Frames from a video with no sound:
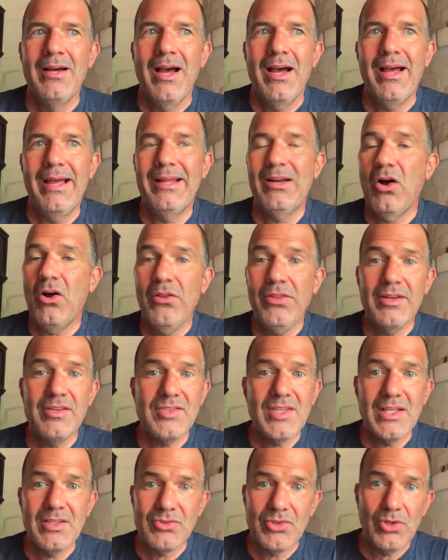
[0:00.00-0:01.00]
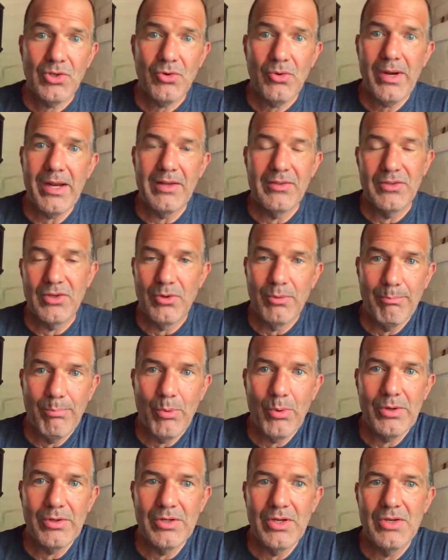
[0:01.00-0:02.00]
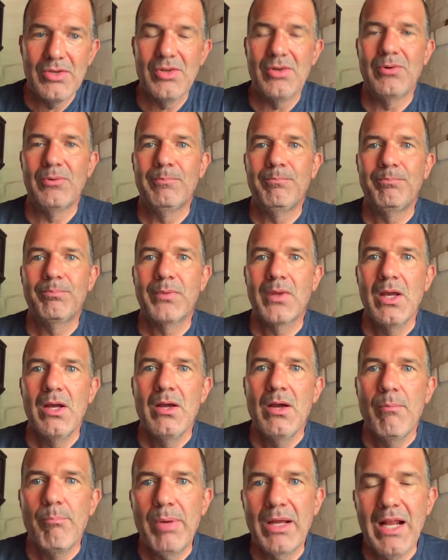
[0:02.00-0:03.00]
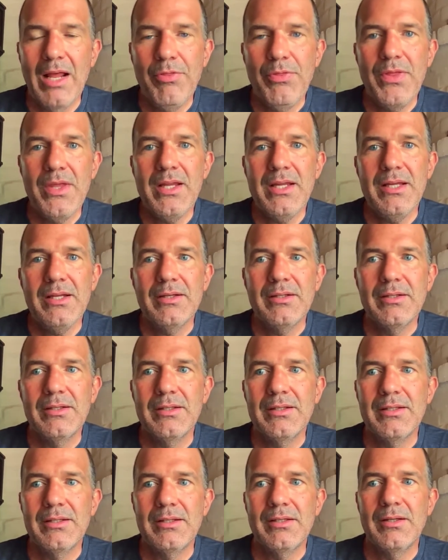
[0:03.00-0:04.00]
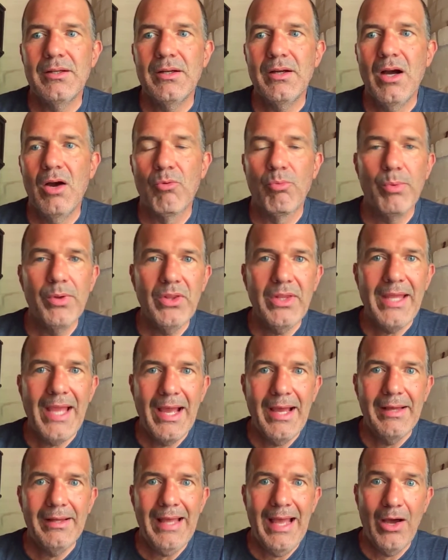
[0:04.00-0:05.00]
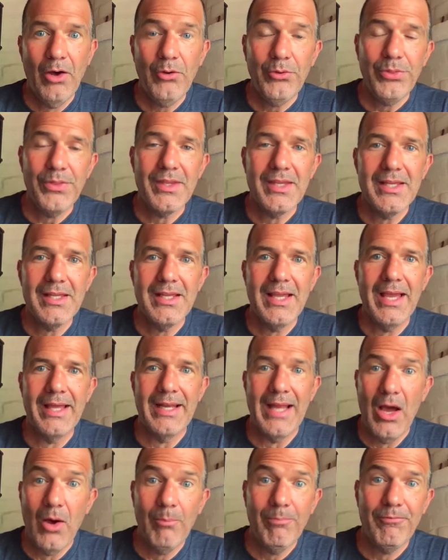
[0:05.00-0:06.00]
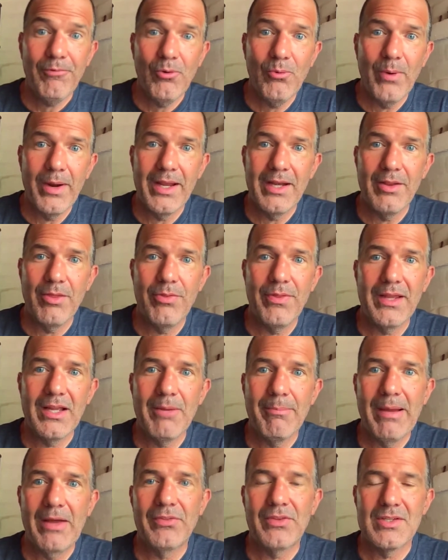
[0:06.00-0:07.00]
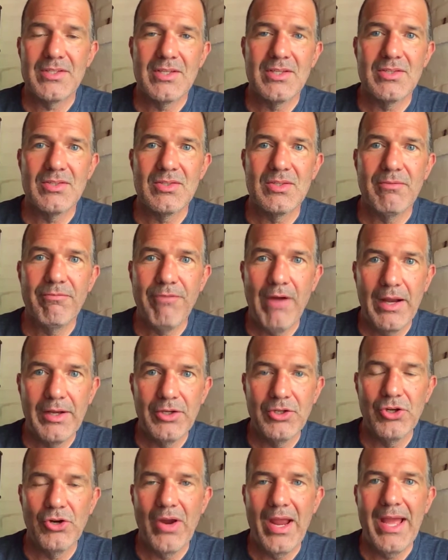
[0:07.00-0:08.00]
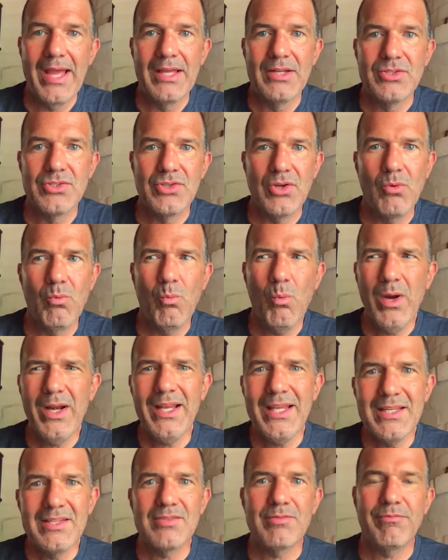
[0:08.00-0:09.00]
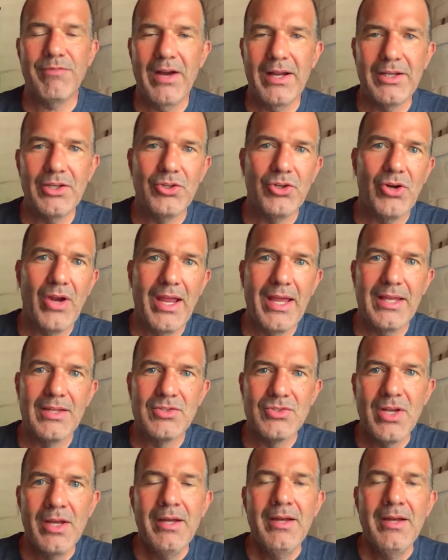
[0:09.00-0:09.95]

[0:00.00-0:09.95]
And all these things are great, they're important to do. But I think a really healthy and helpful way to think about this is finding your edge. So, what is finding your edge?